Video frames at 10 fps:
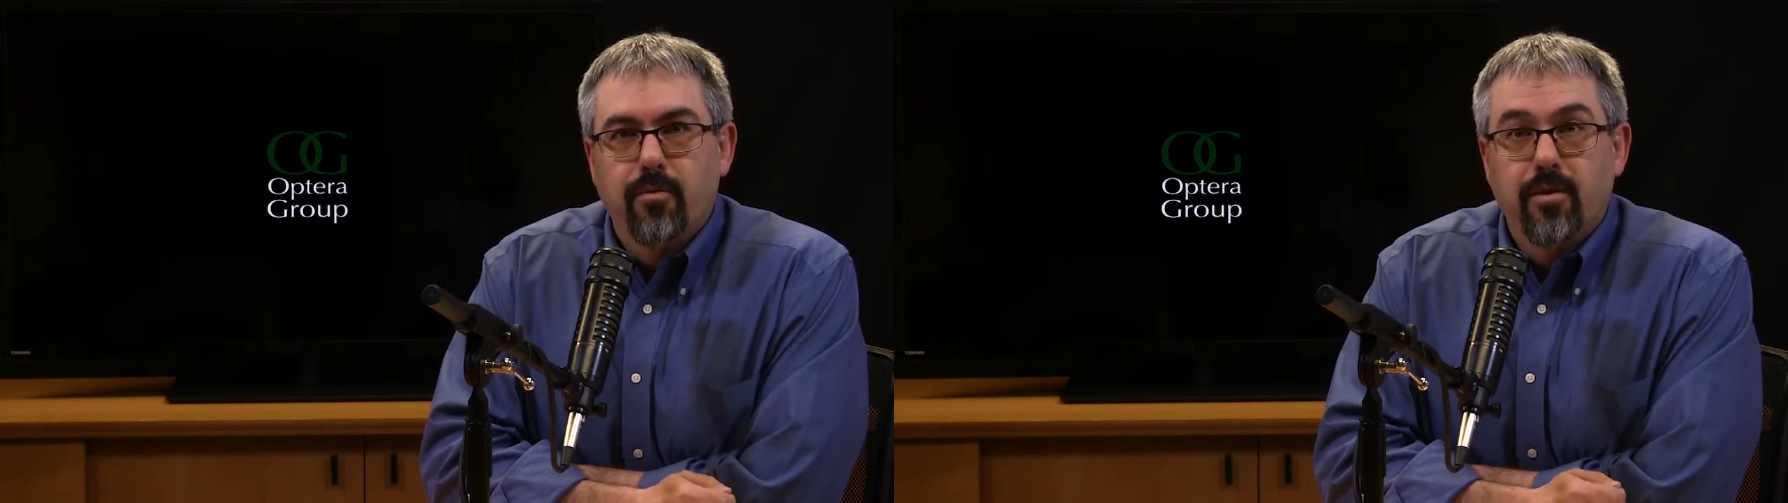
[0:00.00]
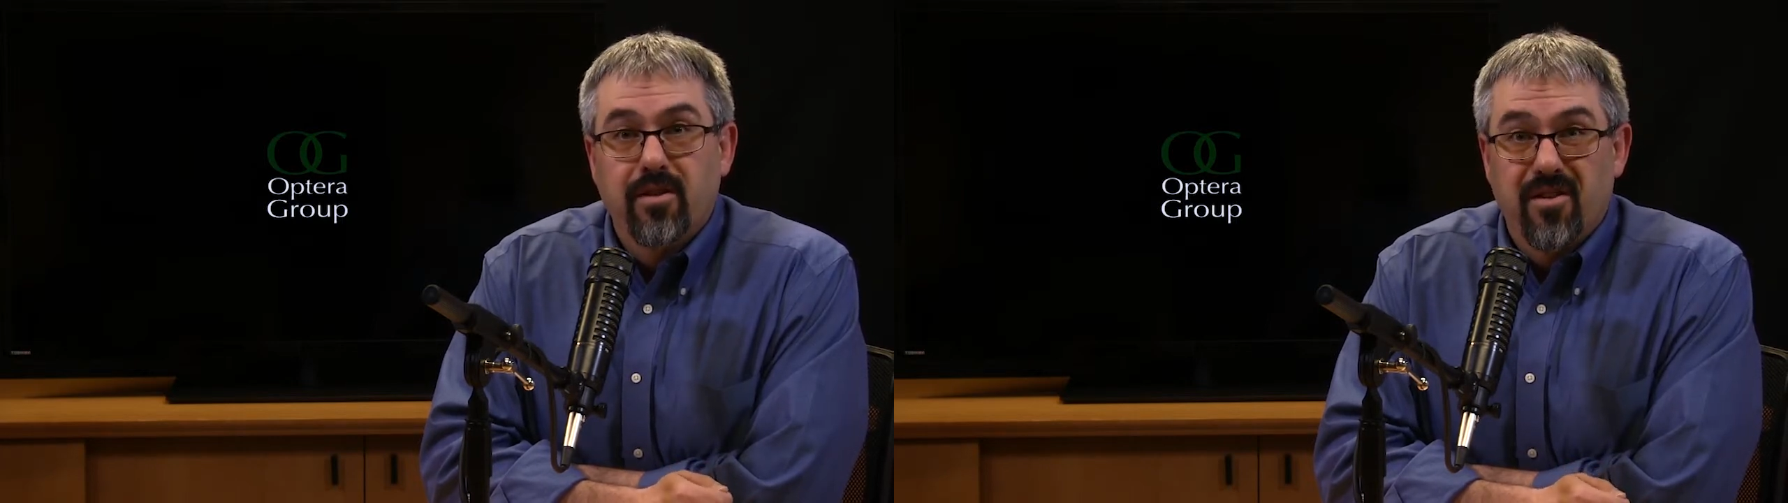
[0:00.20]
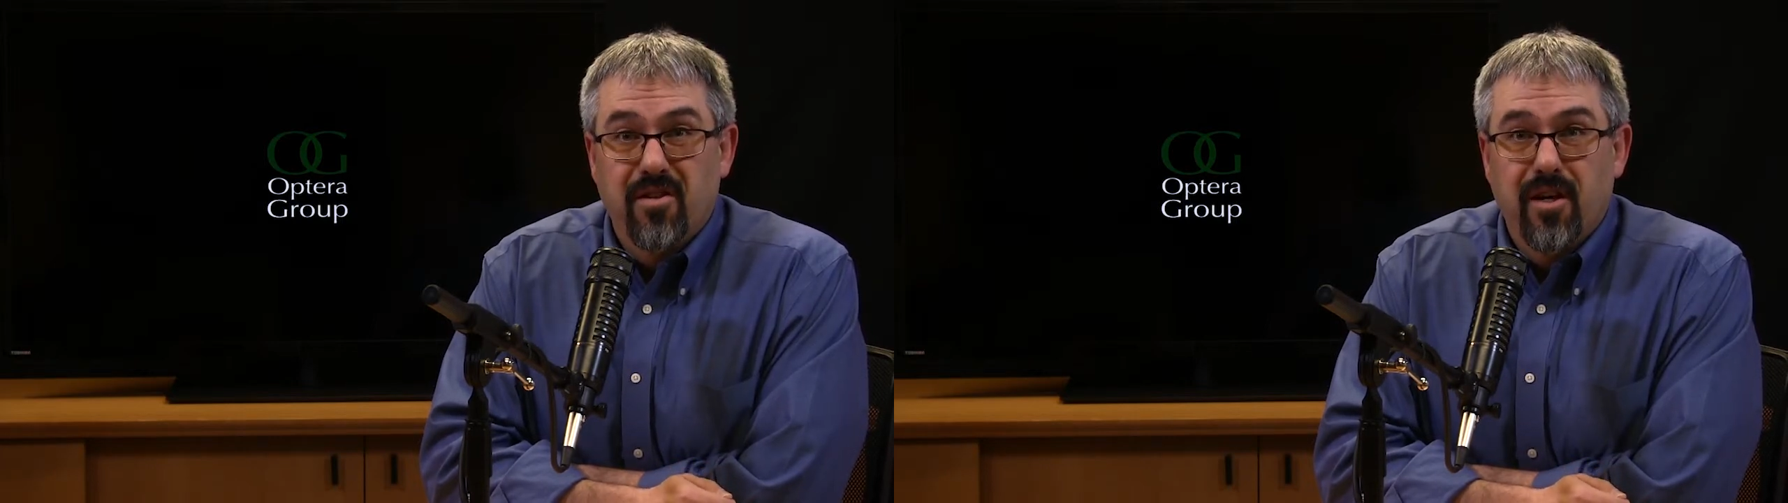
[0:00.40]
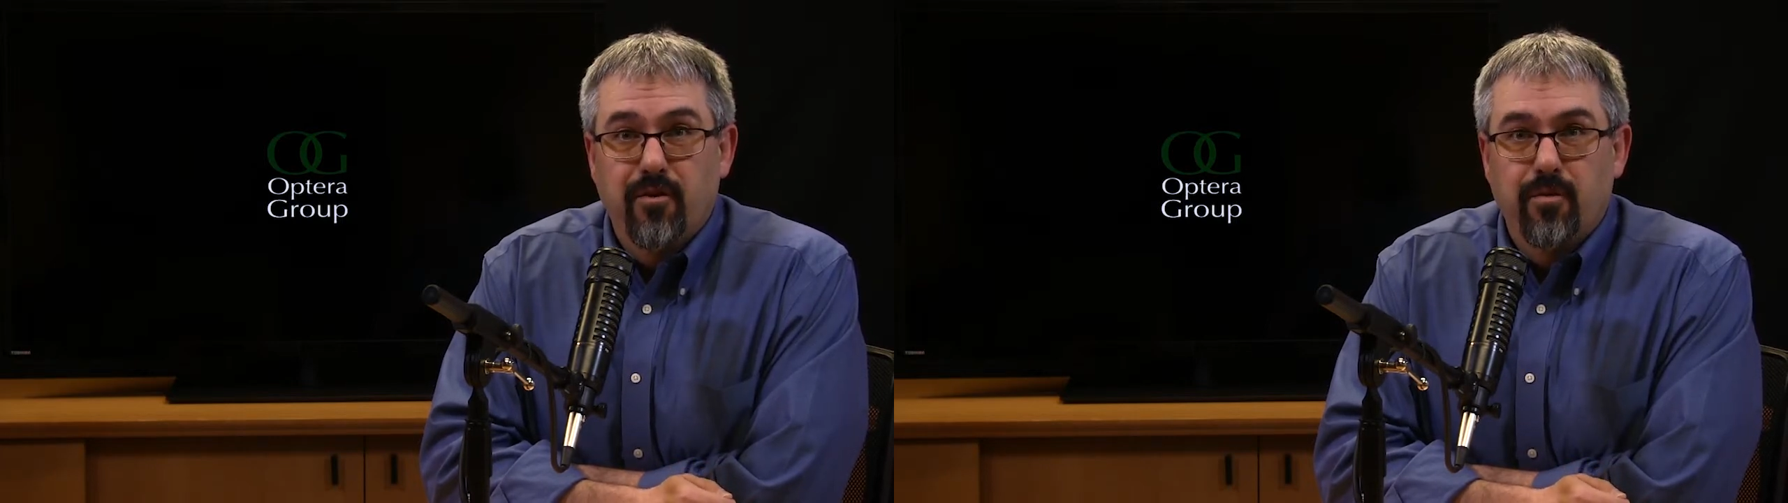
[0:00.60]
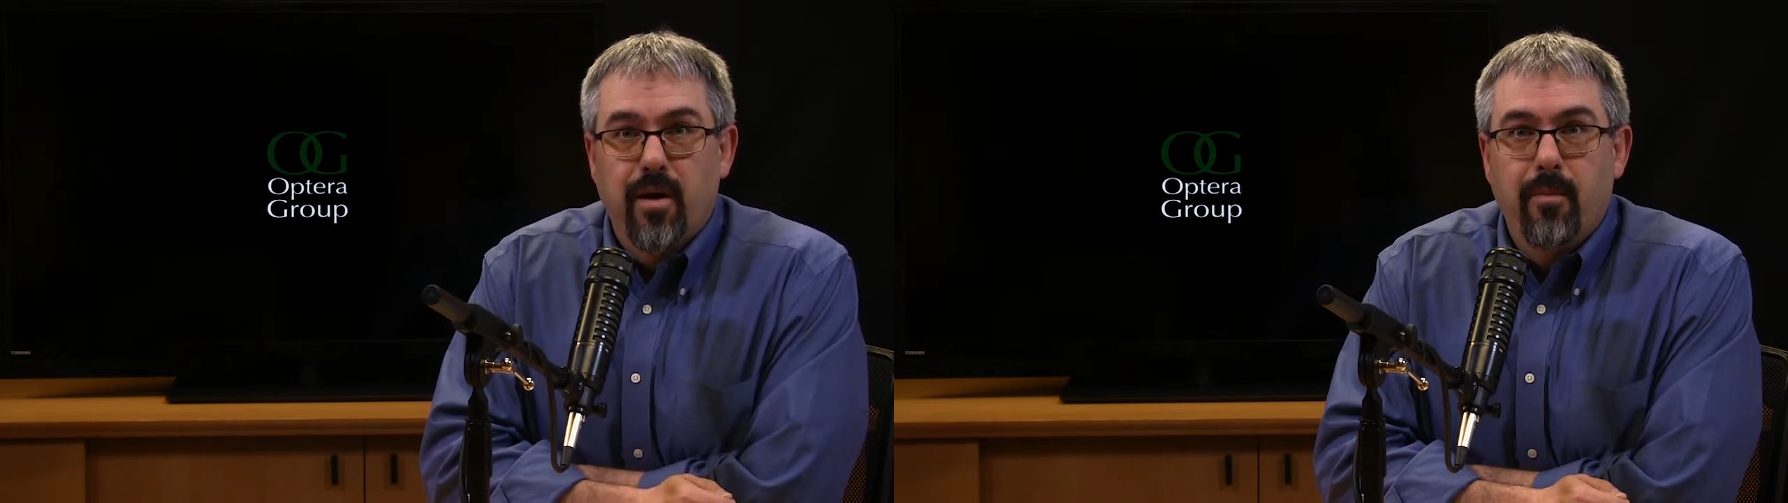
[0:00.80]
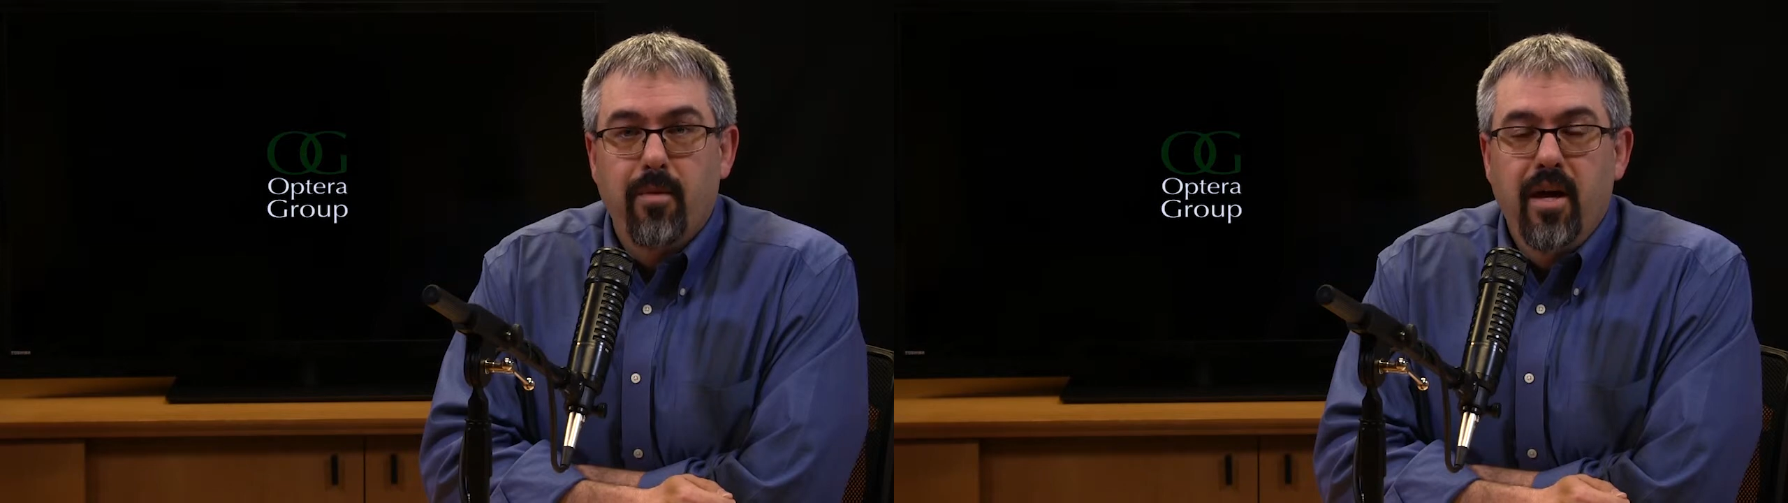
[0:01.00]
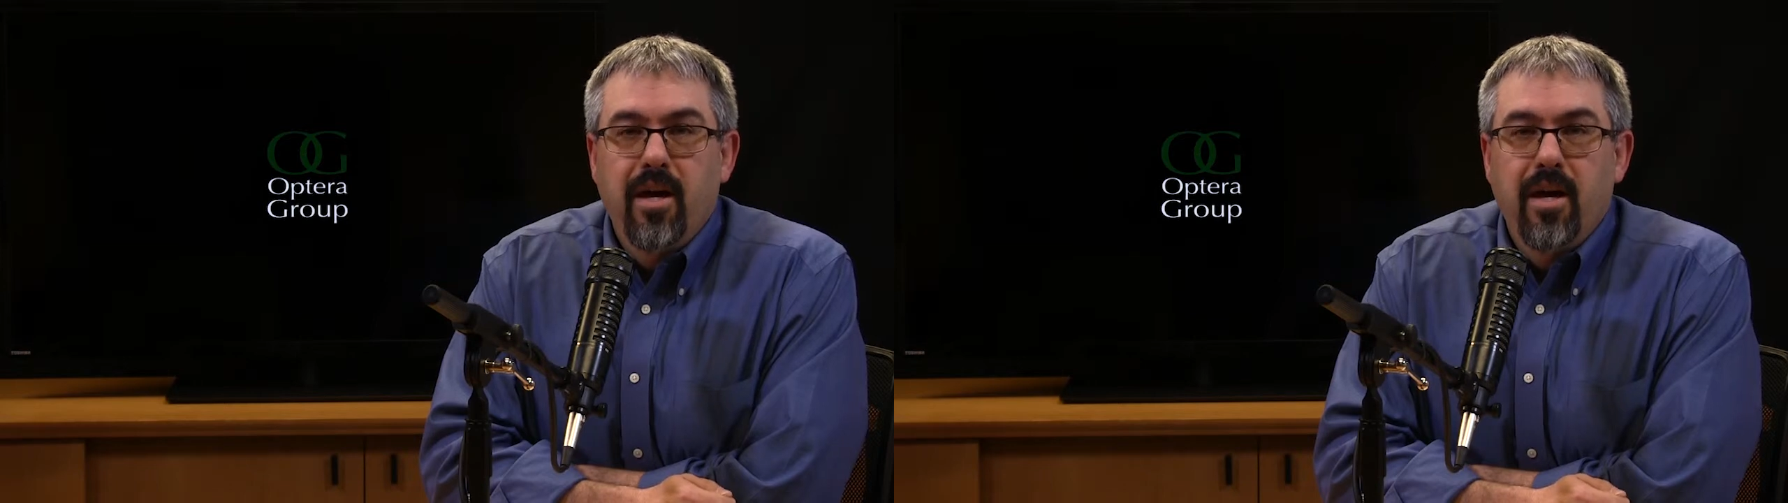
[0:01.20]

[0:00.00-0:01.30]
which is a sales rep,